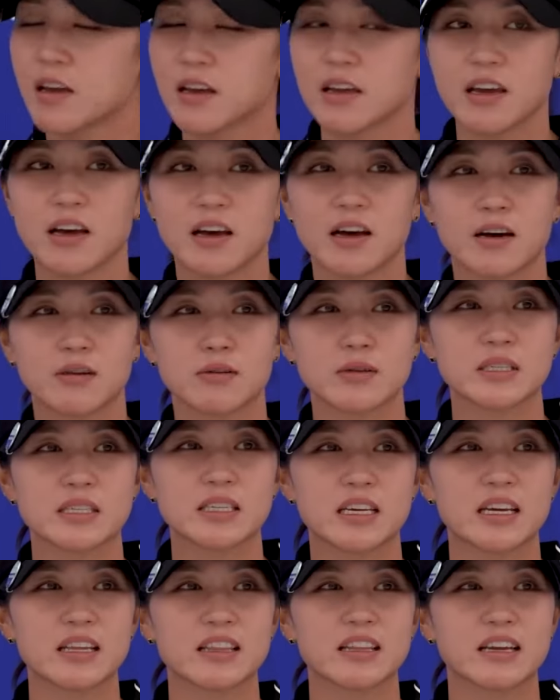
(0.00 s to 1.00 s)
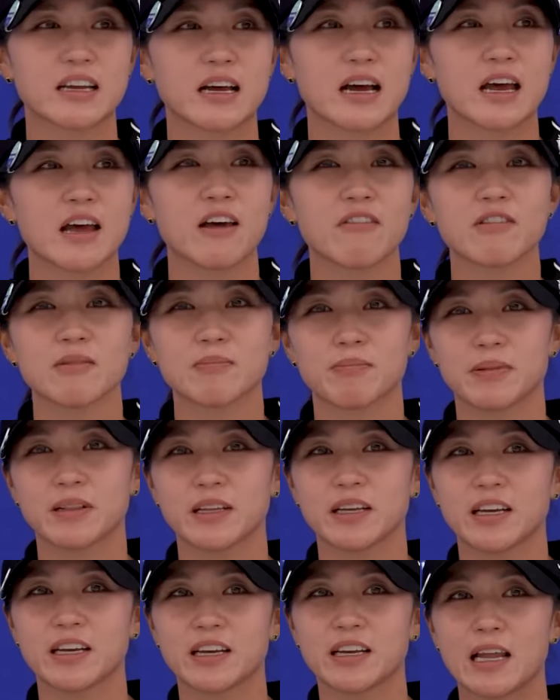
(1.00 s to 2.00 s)
Yeah, I was saying that I haven't
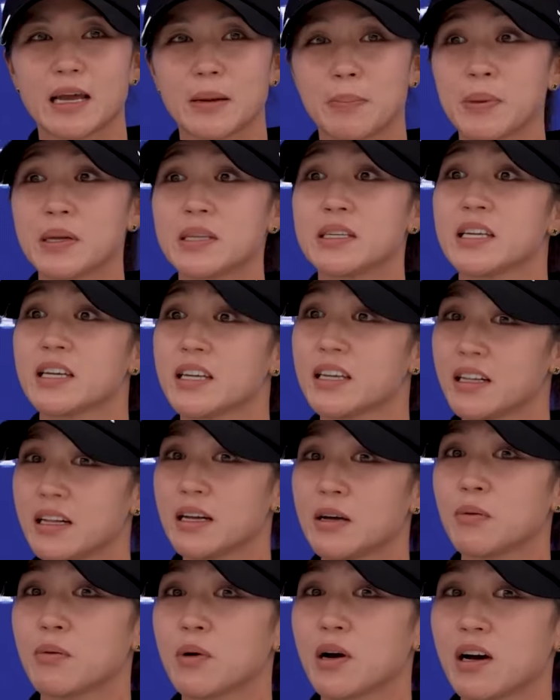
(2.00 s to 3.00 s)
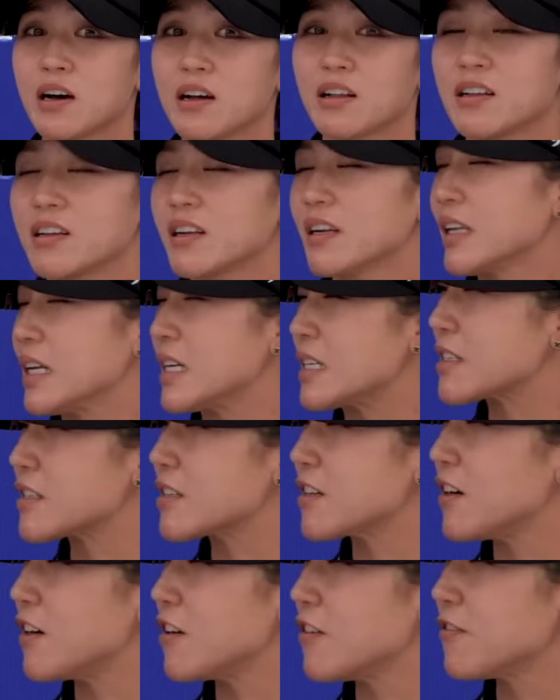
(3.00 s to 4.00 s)
played like particularly well on links
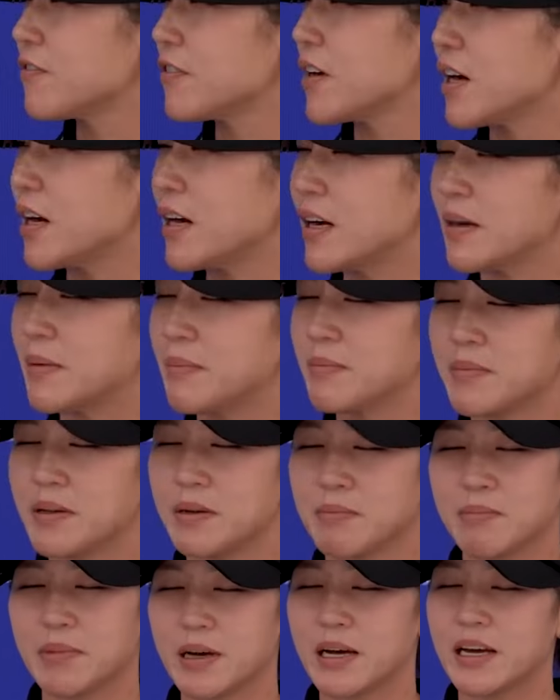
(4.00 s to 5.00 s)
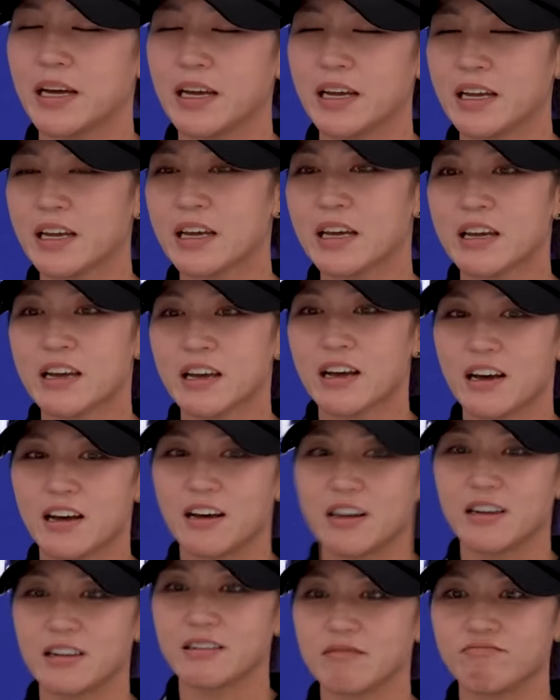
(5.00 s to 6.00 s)
golf in my
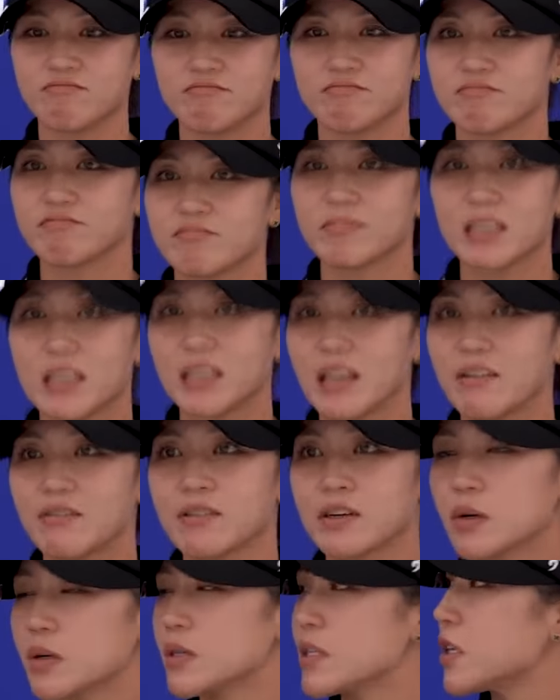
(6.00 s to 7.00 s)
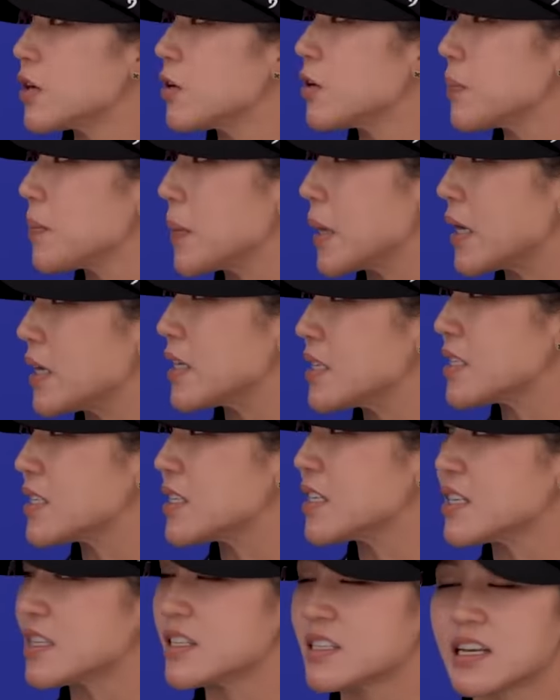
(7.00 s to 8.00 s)
11 or so
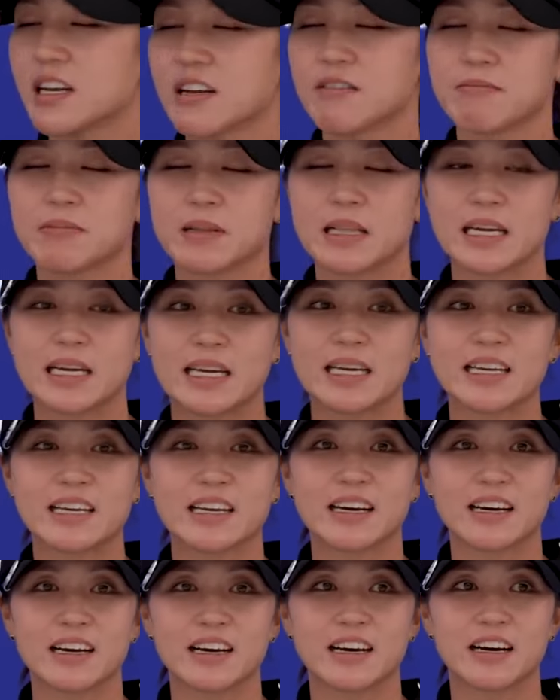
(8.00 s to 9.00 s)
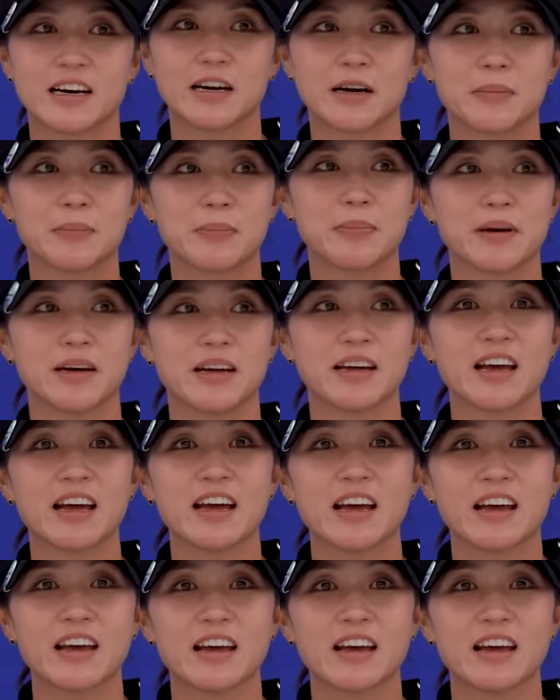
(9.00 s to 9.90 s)
appearances that I've played, but